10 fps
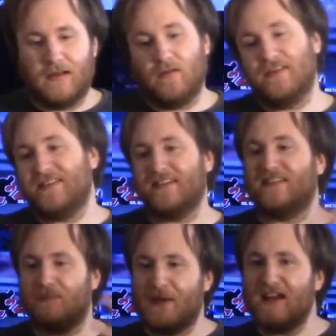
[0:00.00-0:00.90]
this
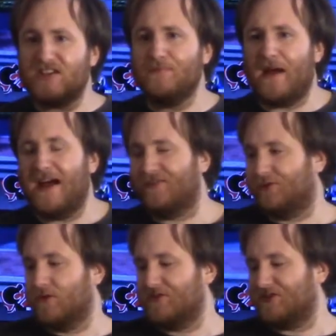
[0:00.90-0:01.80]
expansion pass
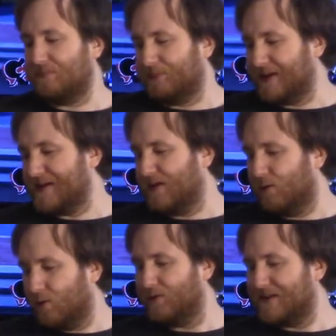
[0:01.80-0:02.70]
service to play
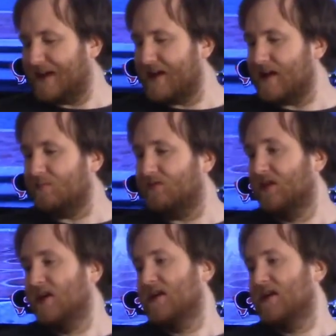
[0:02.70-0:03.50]
old games,